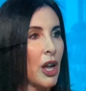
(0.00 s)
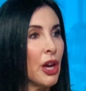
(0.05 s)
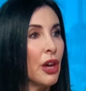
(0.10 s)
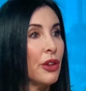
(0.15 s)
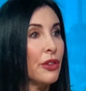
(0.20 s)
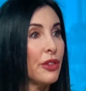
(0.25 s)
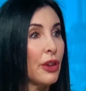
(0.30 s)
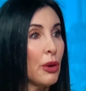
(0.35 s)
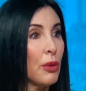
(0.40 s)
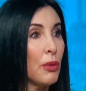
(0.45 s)

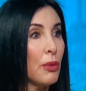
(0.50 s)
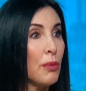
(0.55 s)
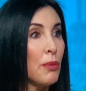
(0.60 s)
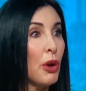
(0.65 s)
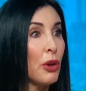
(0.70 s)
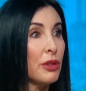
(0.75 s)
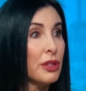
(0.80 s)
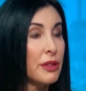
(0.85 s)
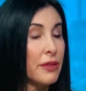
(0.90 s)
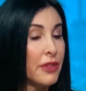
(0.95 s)
So most
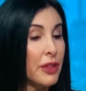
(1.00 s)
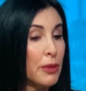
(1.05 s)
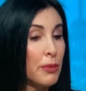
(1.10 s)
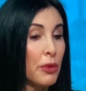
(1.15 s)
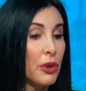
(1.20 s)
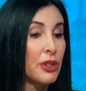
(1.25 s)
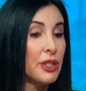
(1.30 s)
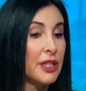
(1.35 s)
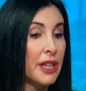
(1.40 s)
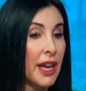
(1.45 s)
of them were
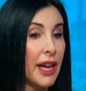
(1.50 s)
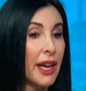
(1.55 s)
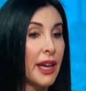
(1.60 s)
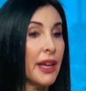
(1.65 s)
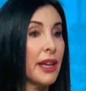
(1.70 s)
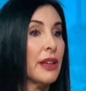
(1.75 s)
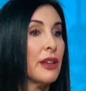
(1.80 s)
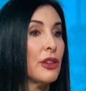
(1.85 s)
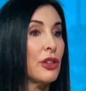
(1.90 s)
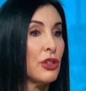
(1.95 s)

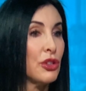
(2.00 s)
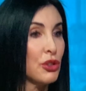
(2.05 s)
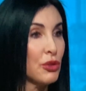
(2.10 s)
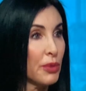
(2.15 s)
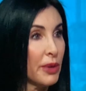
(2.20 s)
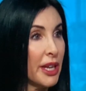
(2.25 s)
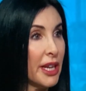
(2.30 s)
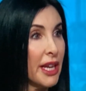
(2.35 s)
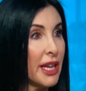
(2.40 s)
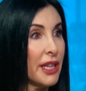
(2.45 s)
saying, treat
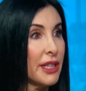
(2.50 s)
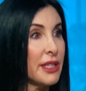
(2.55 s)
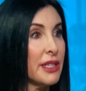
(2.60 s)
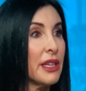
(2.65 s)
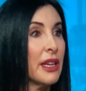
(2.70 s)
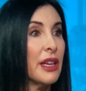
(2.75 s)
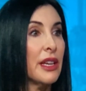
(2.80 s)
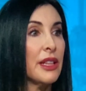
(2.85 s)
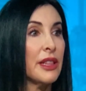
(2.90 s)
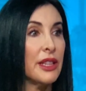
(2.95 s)
it.
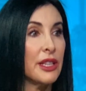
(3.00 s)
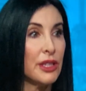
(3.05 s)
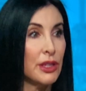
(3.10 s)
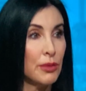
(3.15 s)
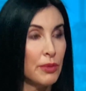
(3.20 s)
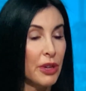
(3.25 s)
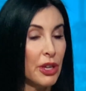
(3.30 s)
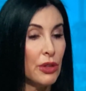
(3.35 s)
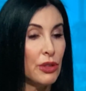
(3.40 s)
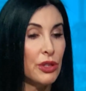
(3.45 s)
This is what
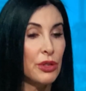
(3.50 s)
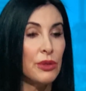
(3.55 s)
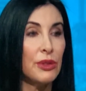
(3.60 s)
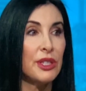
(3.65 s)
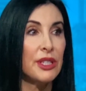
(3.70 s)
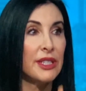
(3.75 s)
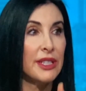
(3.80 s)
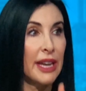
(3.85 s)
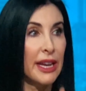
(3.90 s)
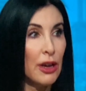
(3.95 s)
you do.
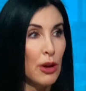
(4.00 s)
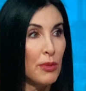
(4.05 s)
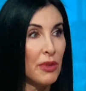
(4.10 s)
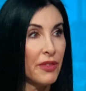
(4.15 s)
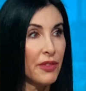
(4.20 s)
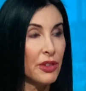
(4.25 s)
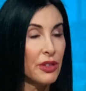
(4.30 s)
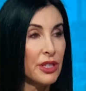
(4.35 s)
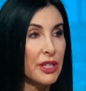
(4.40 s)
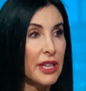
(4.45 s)
Stay home if you're
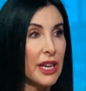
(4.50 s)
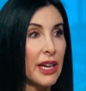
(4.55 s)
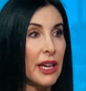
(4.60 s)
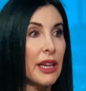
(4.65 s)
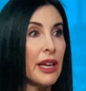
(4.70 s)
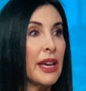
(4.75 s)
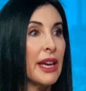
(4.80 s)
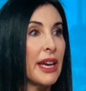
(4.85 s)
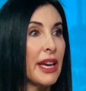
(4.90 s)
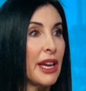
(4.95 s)
sick.
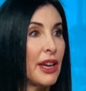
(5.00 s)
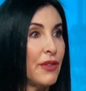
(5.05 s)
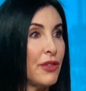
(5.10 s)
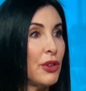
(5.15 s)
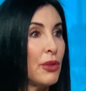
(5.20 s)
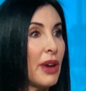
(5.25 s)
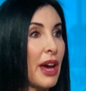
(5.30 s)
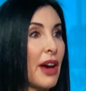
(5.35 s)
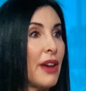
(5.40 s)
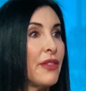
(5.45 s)
If you
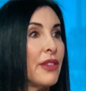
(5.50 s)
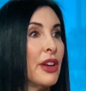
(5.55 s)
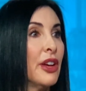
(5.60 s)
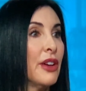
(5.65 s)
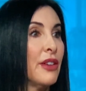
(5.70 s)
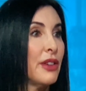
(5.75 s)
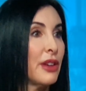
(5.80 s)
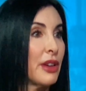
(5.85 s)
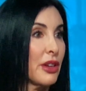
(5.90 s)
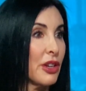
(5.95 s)
have
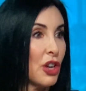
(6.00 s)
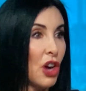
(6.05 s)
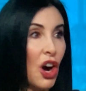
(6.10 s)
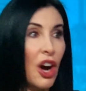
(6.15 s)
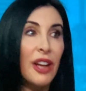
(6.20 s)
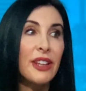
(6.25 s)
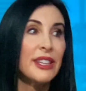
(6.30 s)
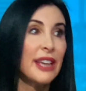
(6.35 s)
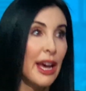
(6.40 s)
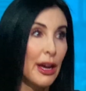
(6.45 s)

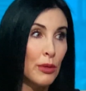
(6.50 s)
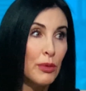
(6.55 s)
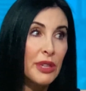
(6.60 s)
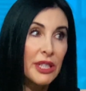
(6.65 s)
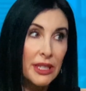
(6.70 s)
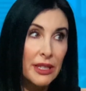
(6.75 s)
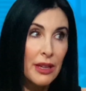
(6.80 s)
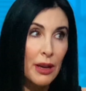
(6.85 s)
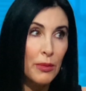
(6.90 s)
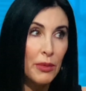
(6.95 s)
contact with
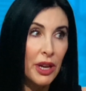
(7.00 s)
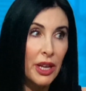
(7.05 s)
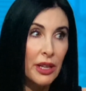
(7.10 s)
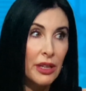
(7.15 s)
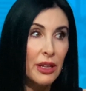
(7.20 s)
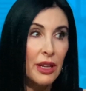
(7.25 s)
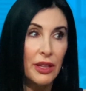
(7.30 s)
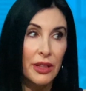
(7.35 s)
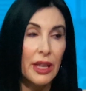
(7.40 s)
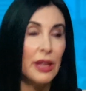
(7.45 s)
someone,
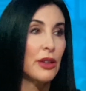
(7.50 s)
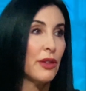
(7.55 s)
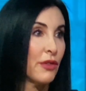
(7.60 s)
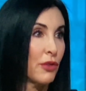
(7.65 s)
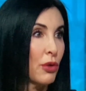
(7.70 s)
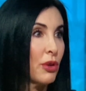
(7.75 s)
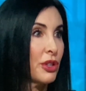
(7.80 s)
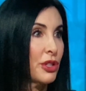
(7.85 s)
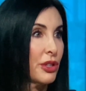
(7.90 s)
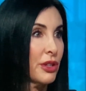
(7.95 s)
then of
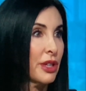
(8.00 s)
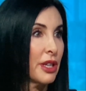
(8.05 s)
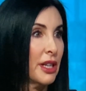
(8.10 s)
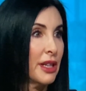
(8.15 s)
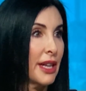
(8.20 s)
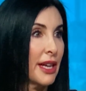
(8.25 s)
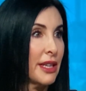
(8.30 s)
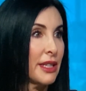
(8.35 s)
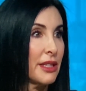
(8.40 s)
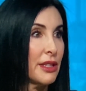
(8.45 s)
course you're going to let
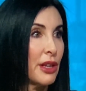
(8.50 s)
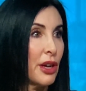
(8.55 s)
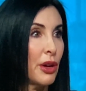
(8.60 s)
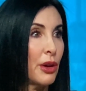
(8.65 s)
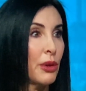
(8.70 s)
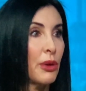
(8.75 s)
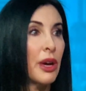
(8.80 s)
us know.